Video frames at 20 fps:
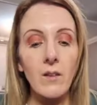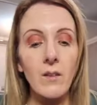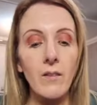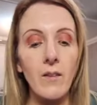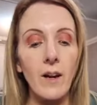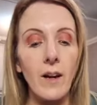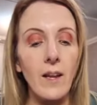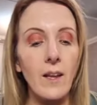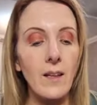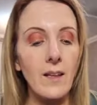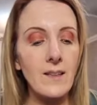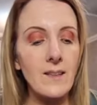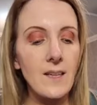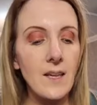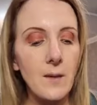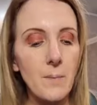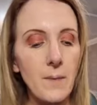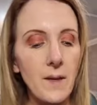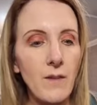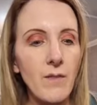Right, let's
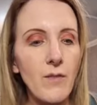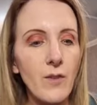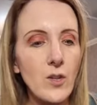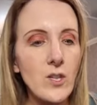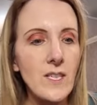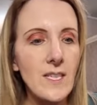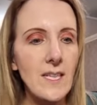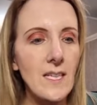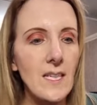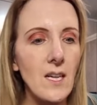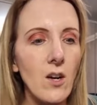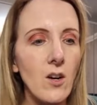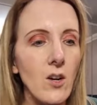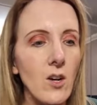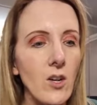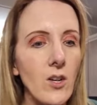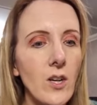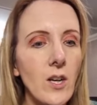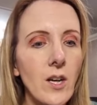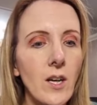get a bit of 4D
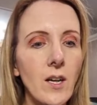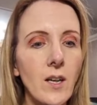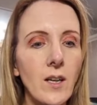on.